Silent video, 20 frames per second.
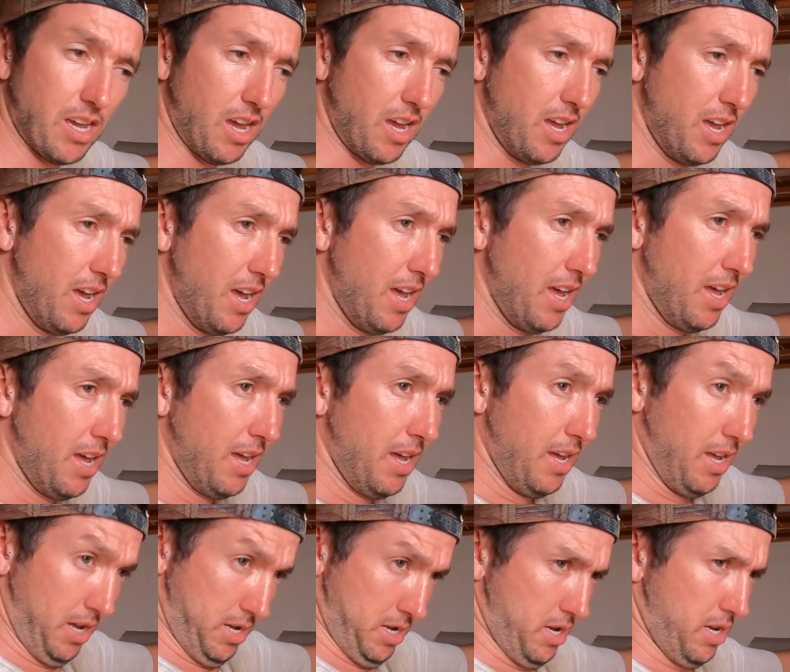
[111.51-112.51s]
So
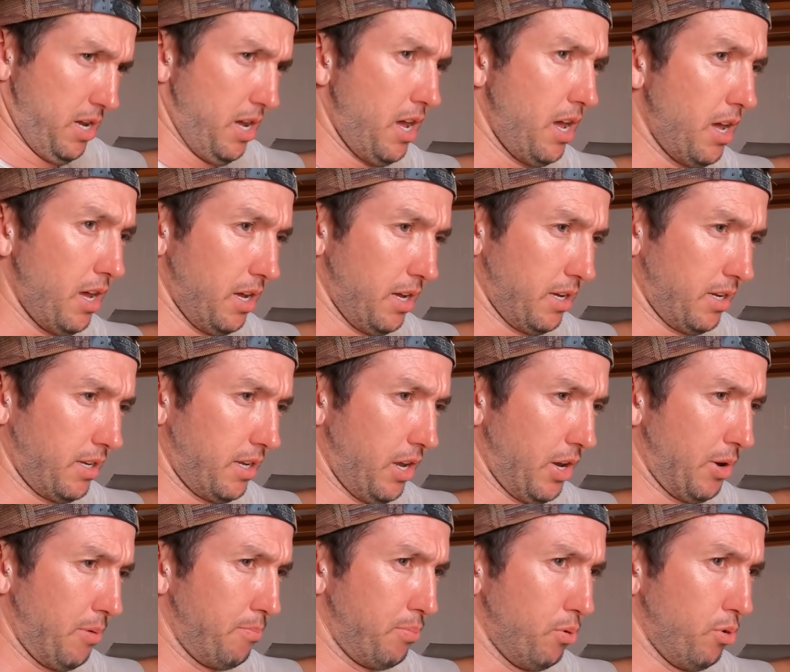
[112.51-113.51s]

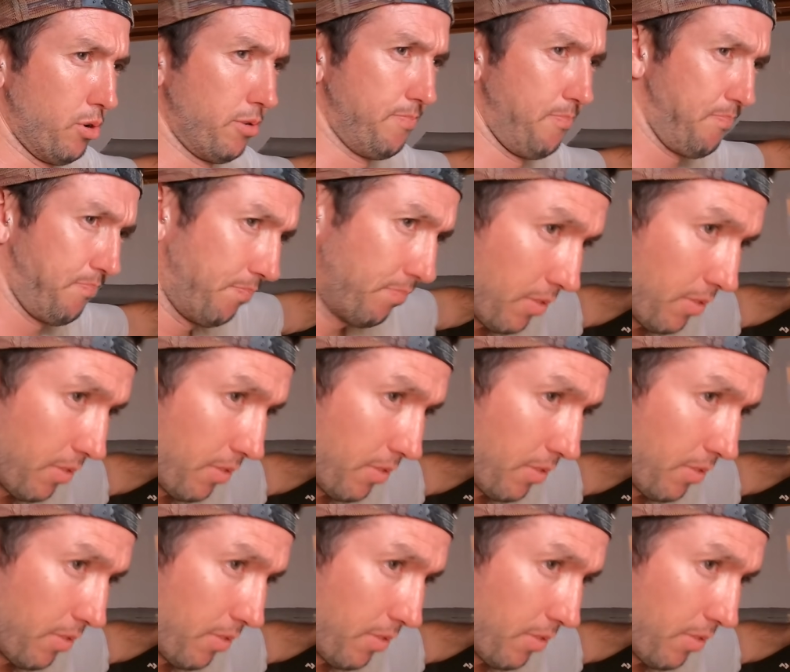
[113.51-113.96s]
get on board.